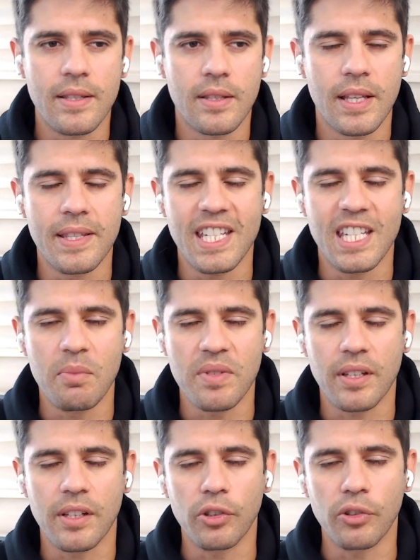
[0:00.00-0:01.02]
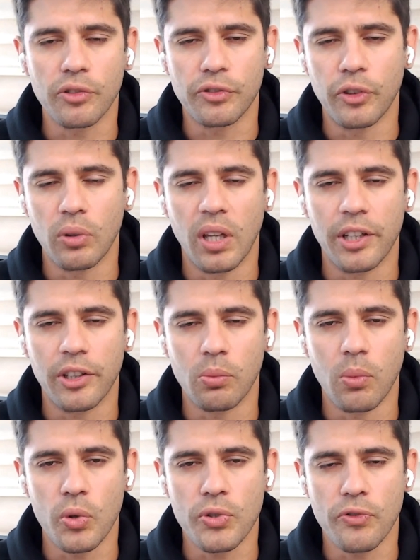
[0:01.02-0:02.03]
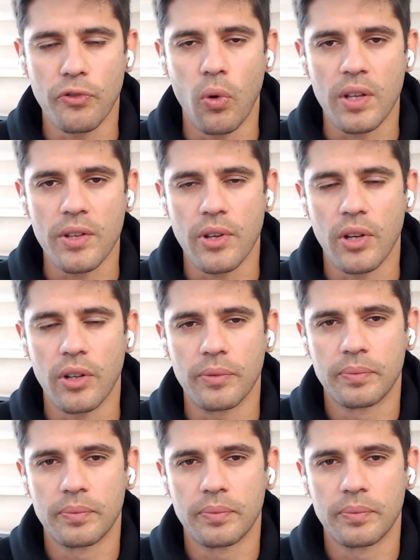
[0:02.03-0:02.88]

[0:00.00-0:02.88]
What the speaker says: the teams that you feel like you're most focused on?